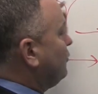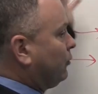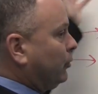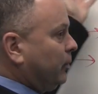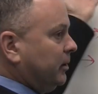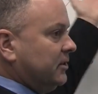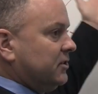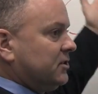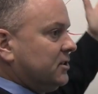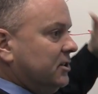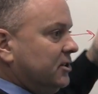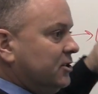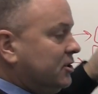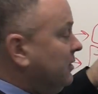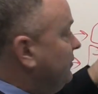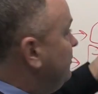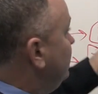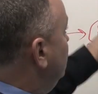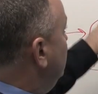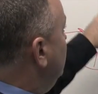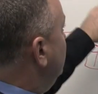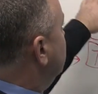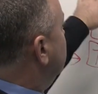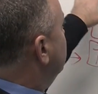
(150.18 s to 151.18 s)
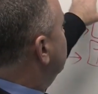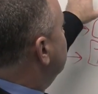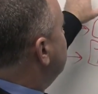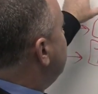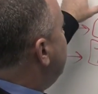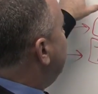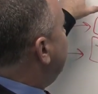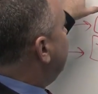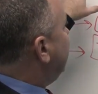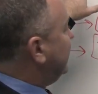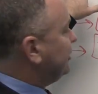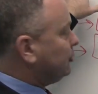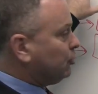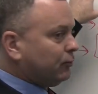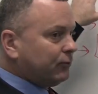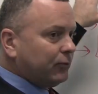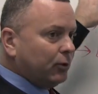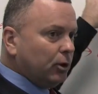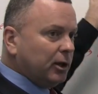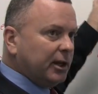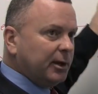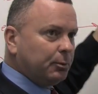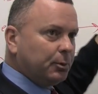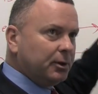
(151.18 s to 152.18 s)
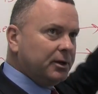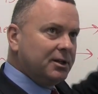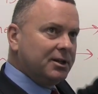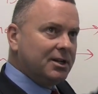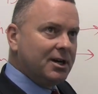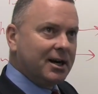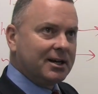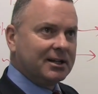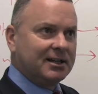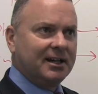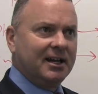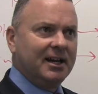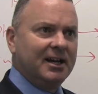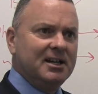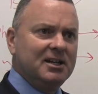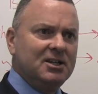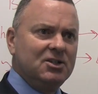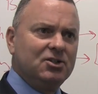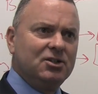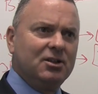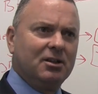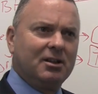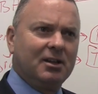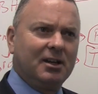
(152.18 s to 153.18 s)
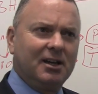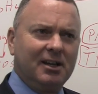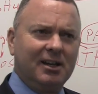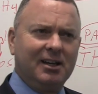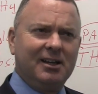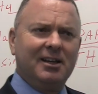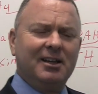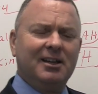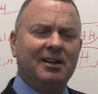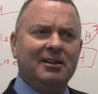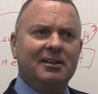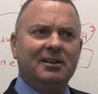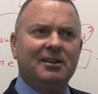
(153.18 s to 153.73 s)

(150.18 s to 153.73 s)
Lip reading: for instance, if you look at dihydrofolate reductase, you think,